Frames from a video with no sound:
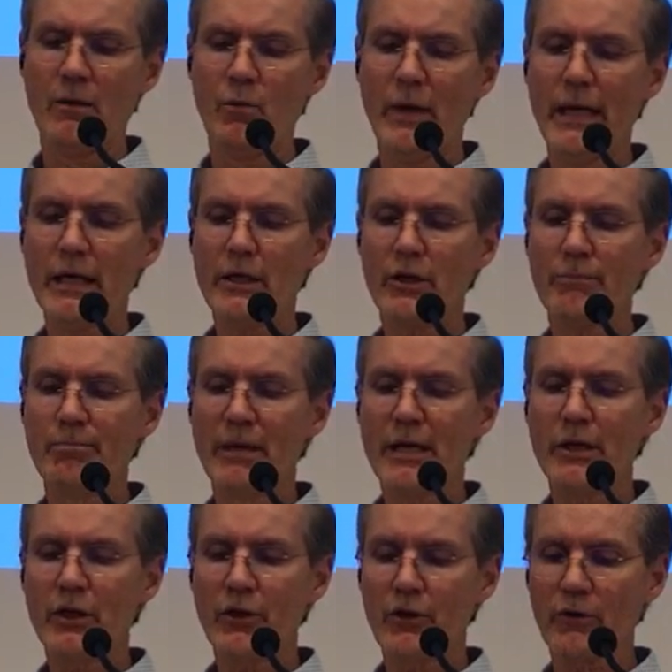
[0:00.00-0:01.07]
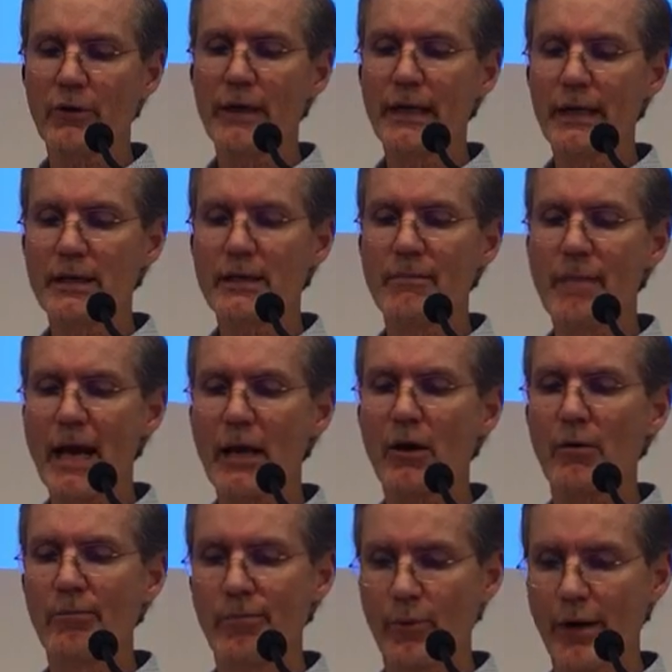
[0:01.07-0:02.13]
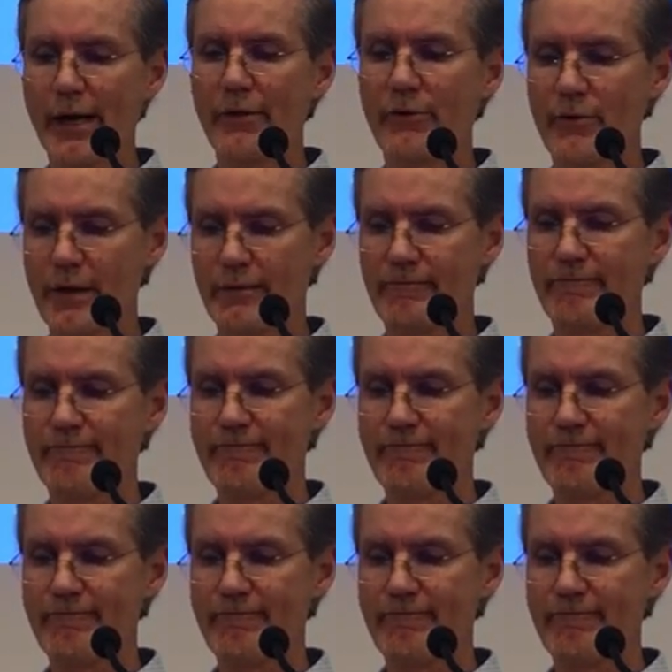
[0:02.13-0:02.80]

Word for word: We need to be curious about our brethren.